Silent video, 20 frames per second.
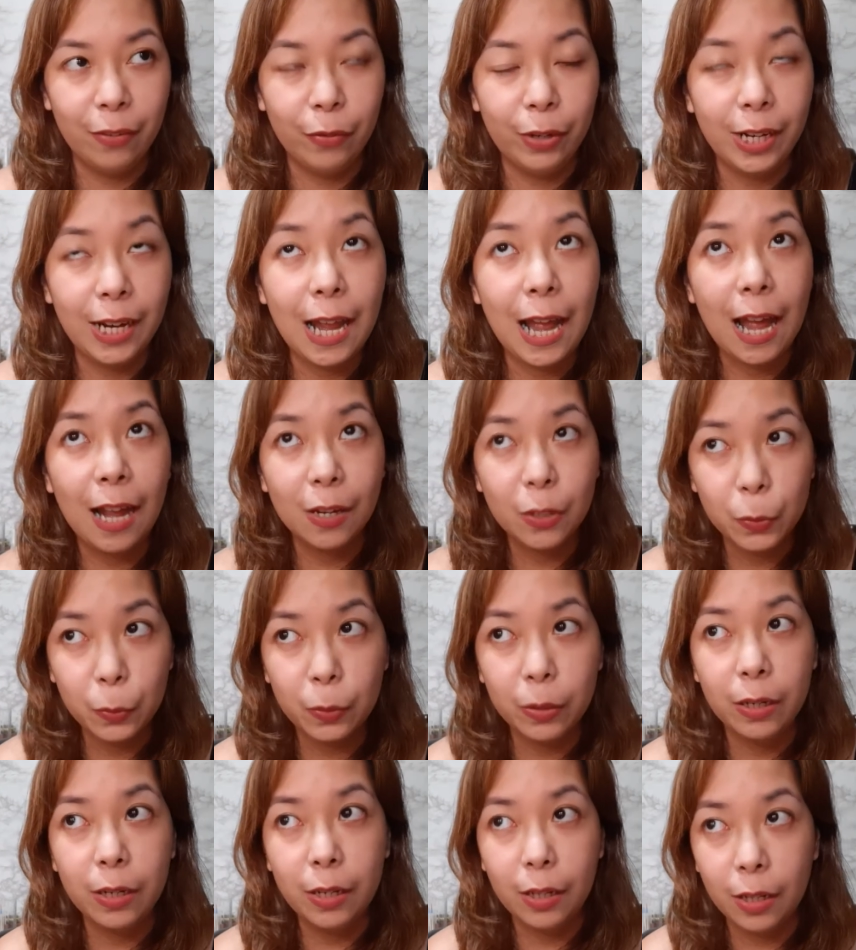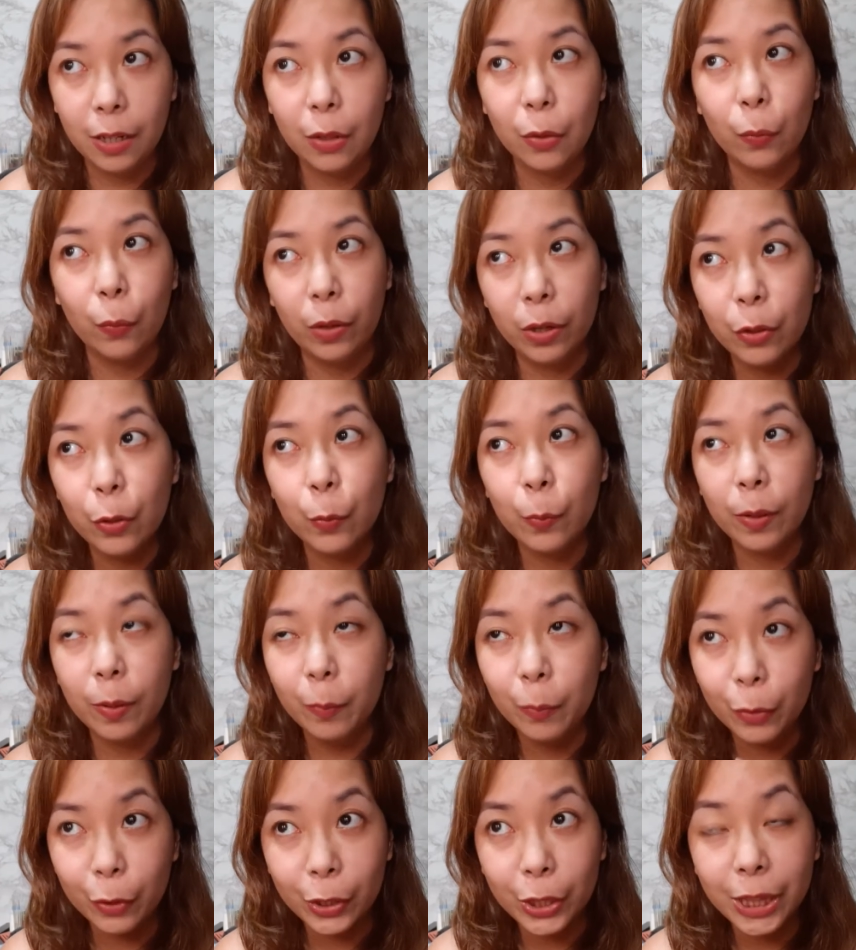Well, actually, it was
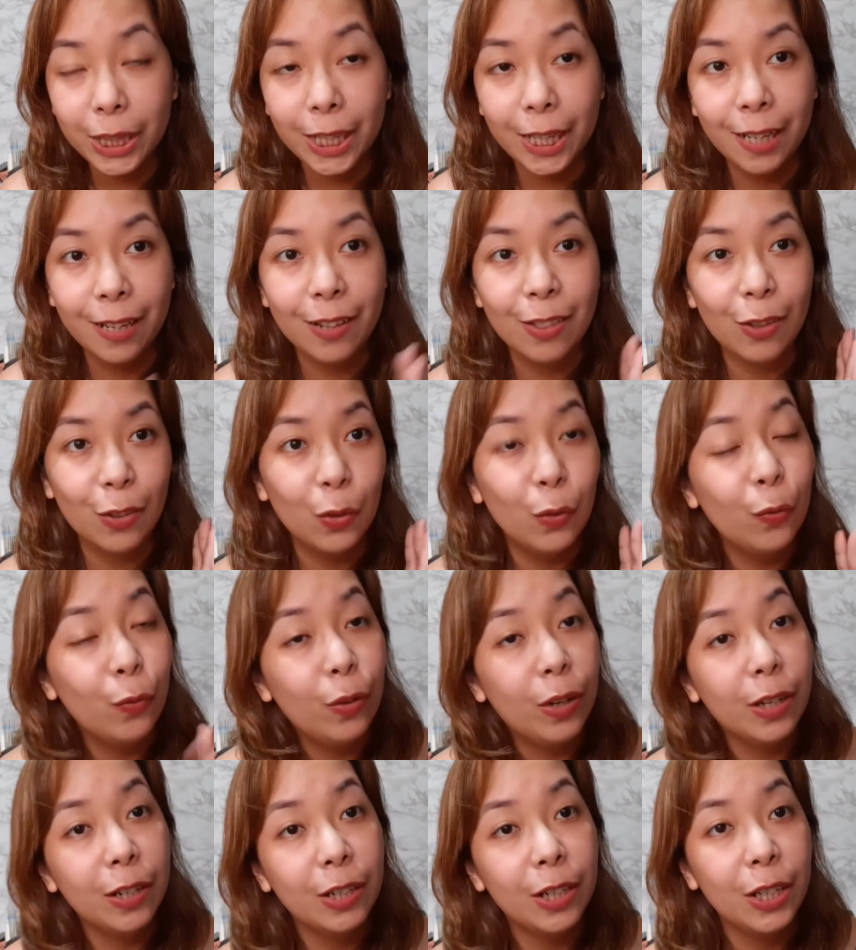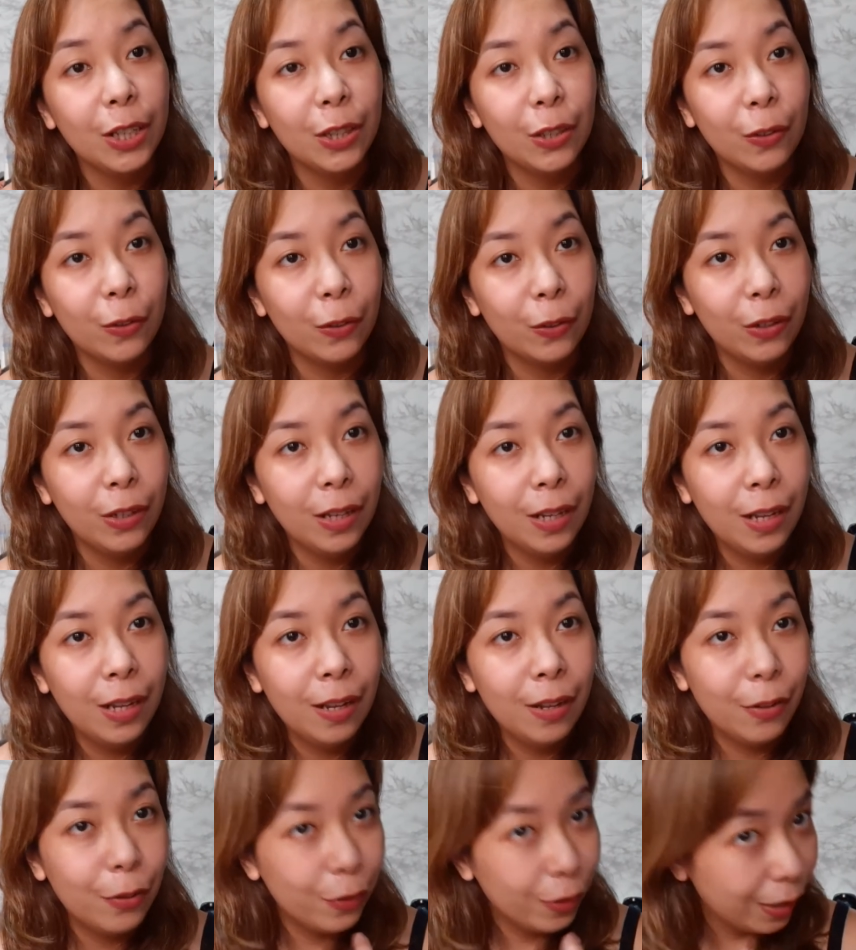my birthday. Kasi itong vlog na to,
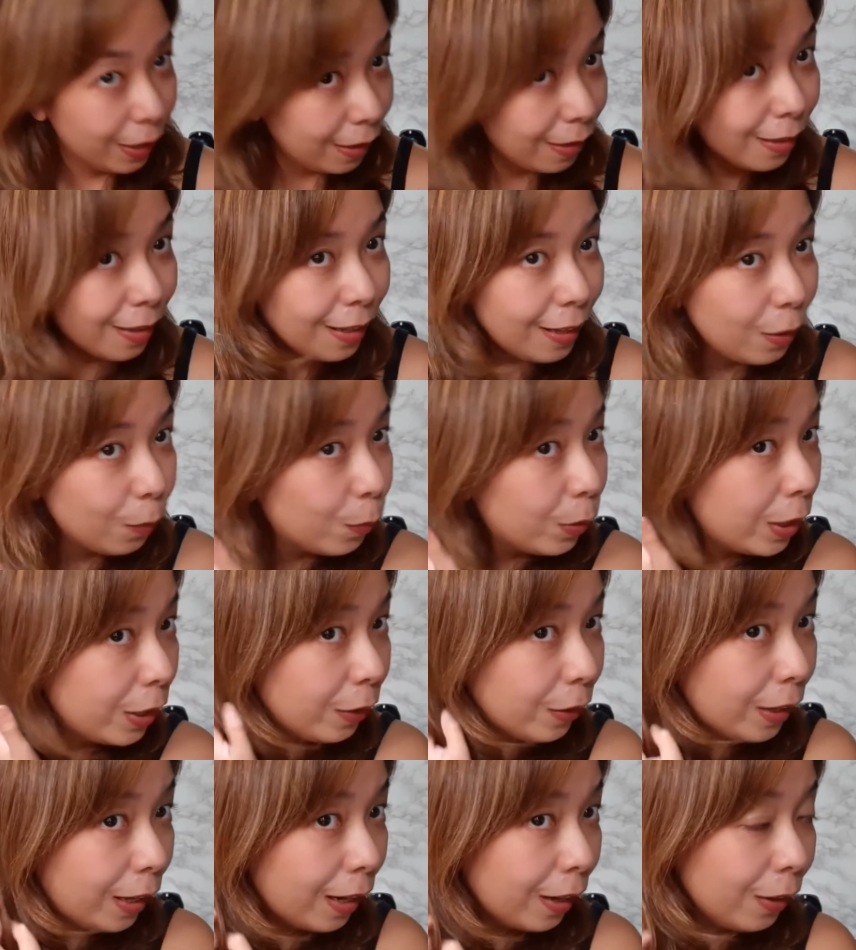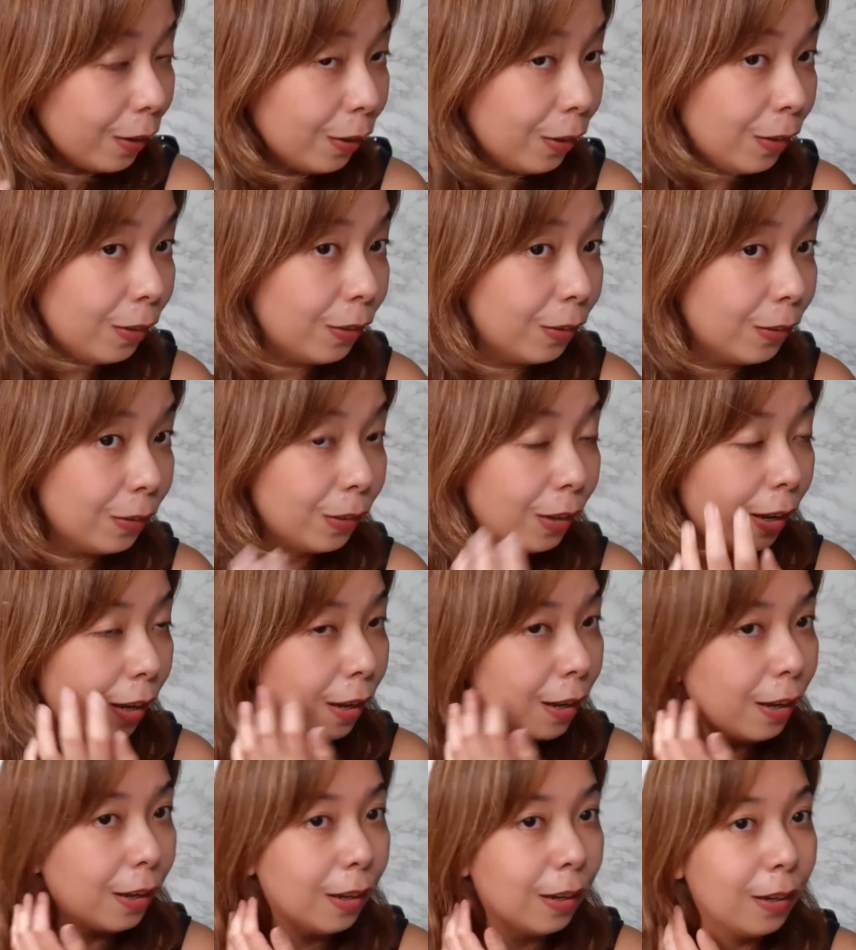so you can see, iba na yung aking
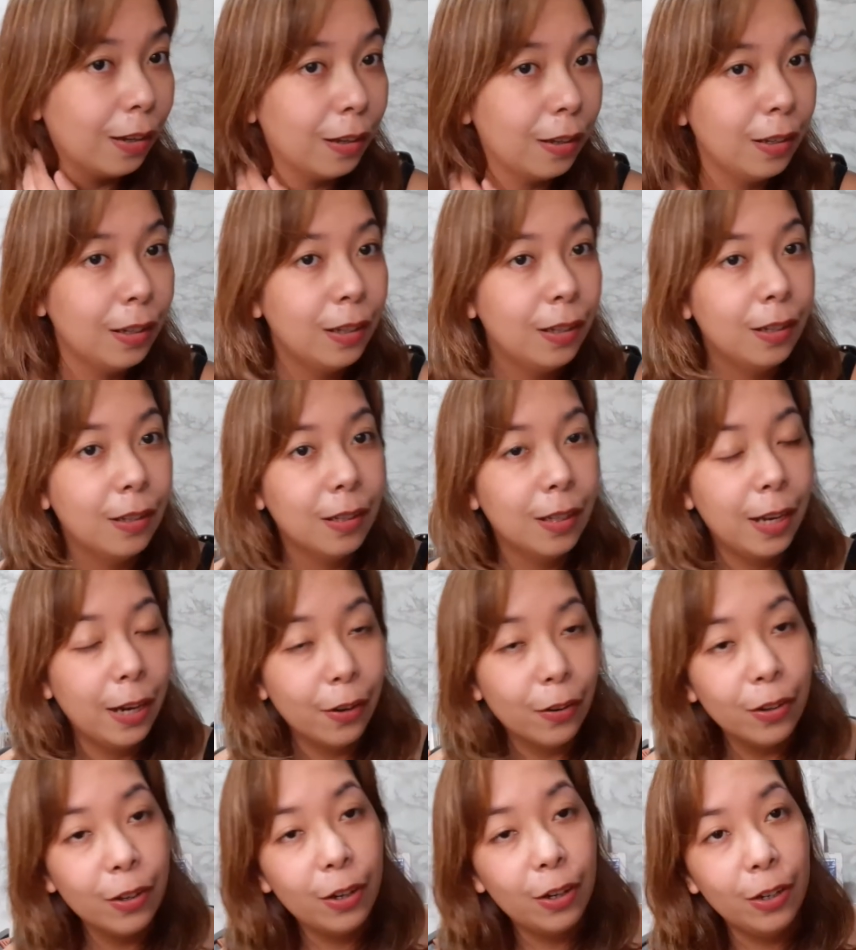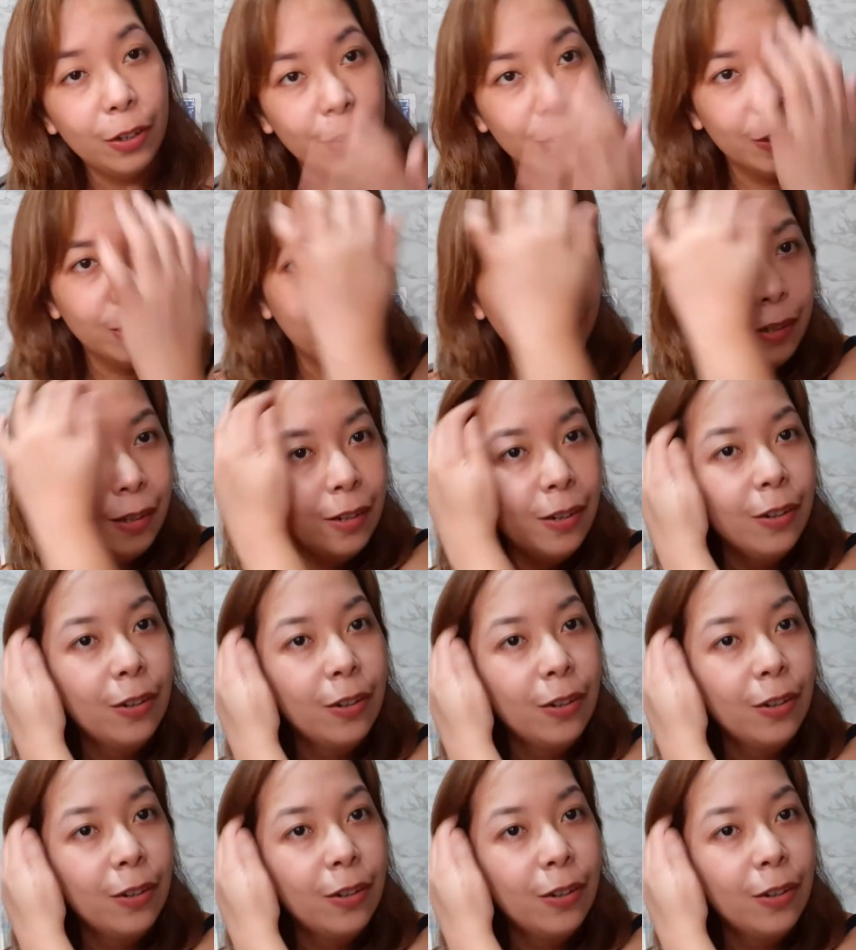uh, hair color.